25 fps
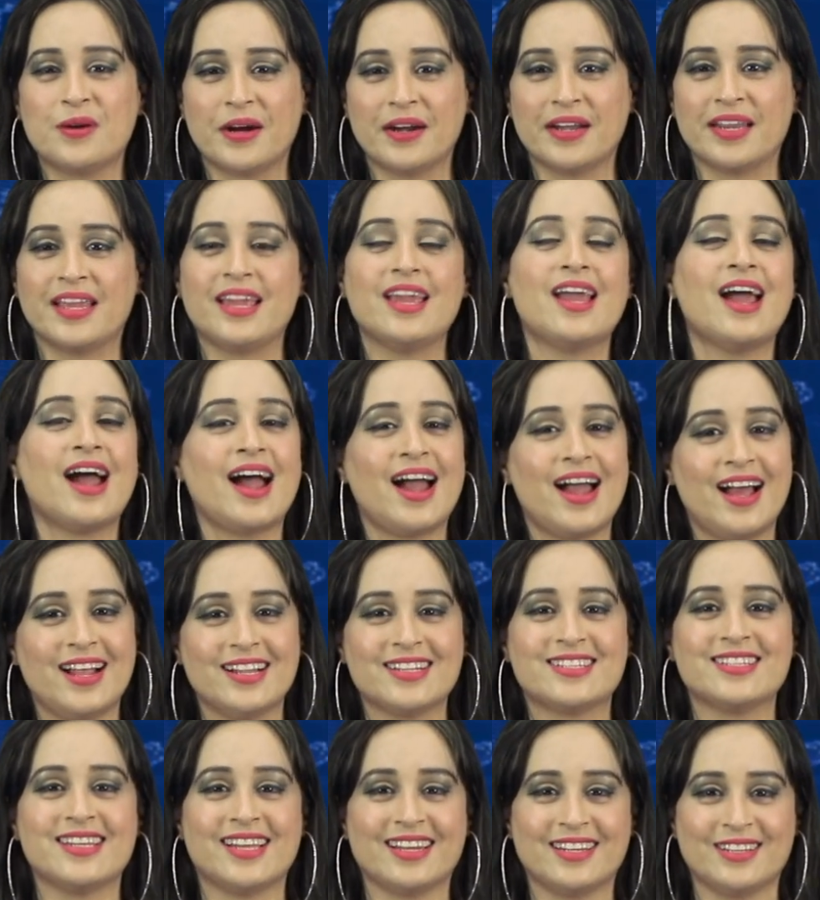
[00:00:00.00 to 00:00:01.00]
worry,
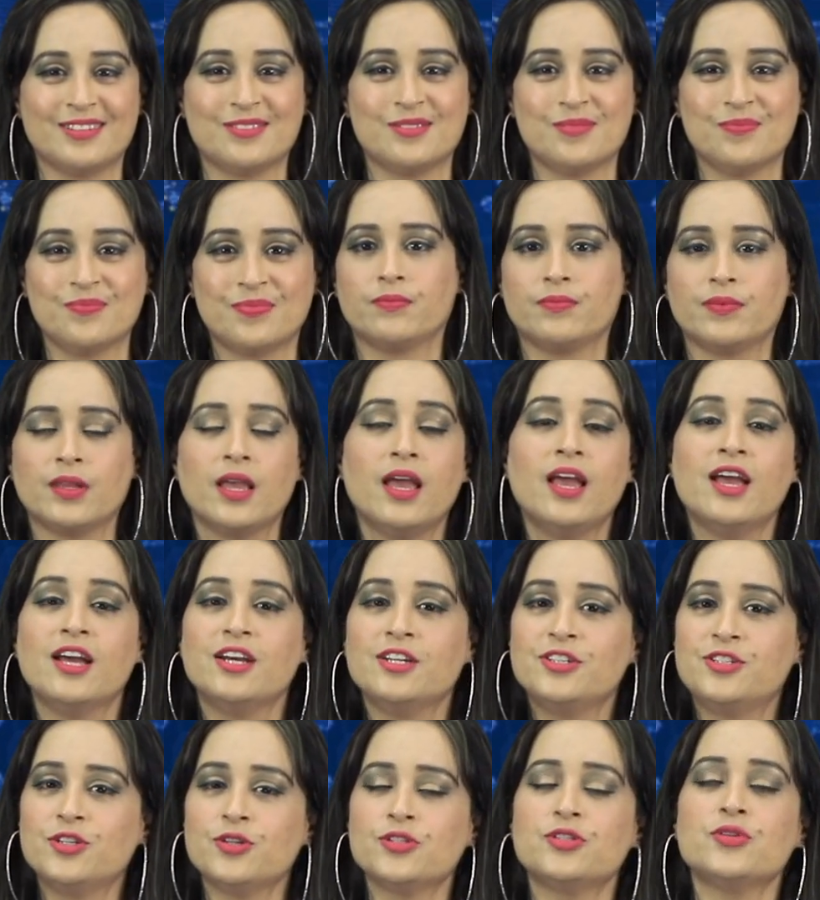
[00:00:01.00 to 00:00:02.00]
I'll tell you.
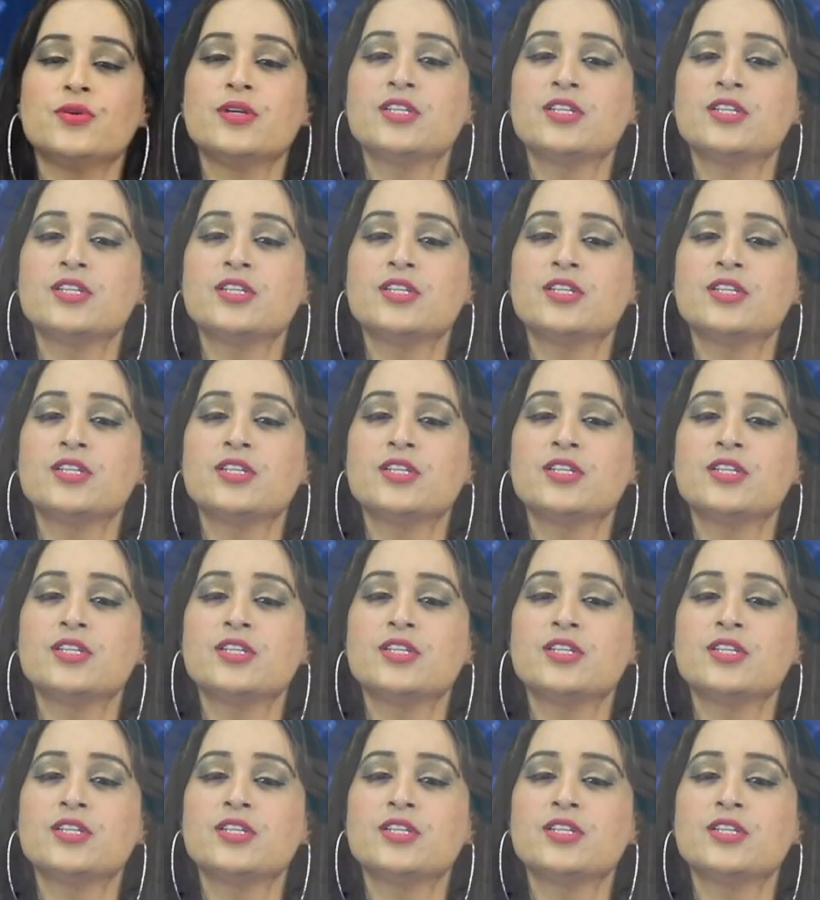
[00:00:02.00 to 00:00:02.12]
Due to